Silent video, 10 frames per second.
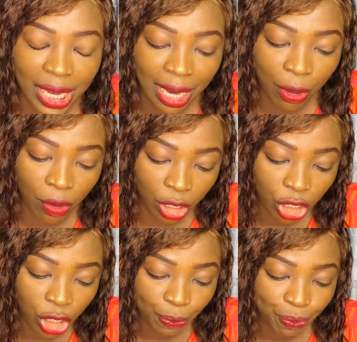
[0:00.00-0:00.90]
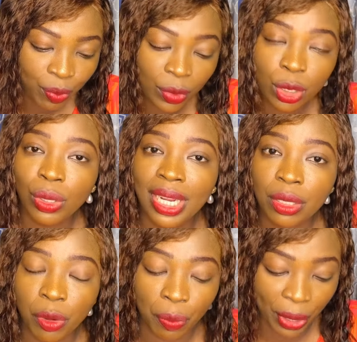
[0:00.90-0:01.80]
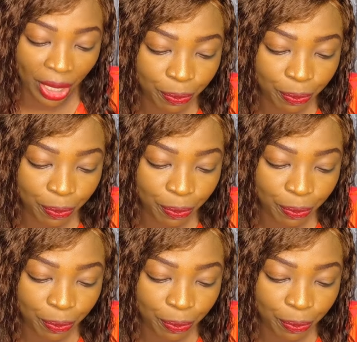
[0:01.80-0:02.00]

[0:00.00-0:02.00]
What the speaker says: in that range. So let's compare.